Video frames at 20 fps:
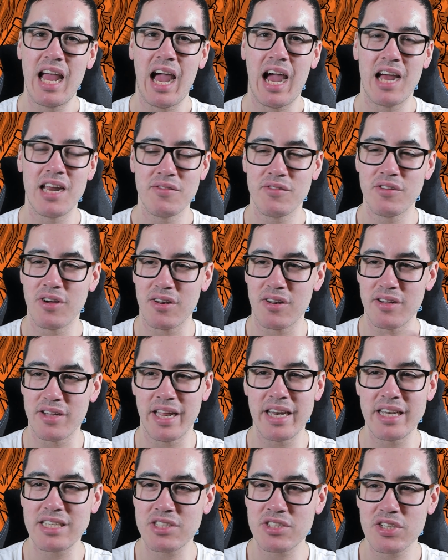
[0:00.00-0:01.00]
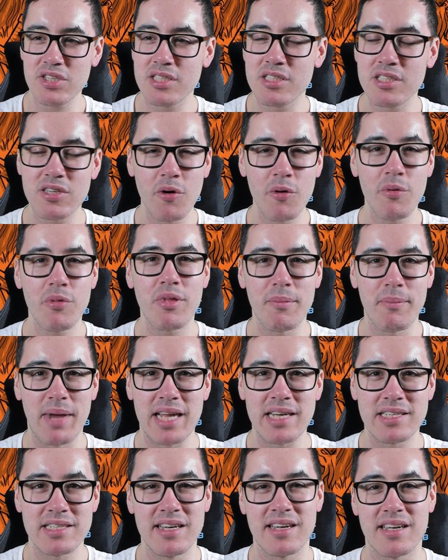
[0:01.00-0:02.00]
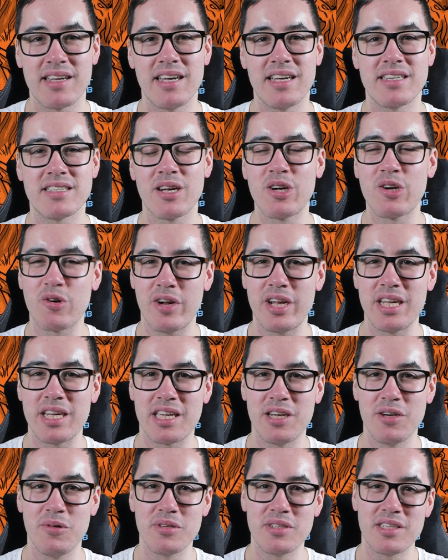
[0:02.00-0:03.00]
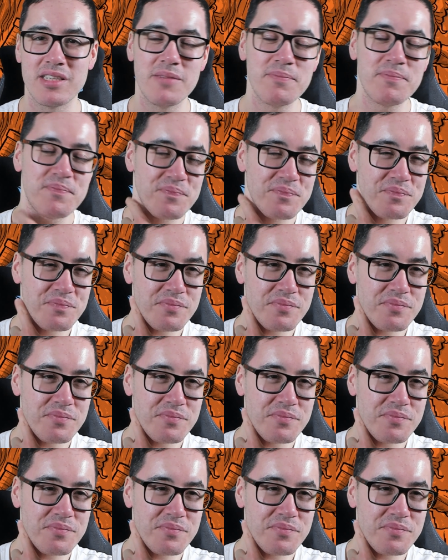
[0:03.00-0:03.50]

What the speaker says: and you've got like, it's just so thematic. It's a great kill team.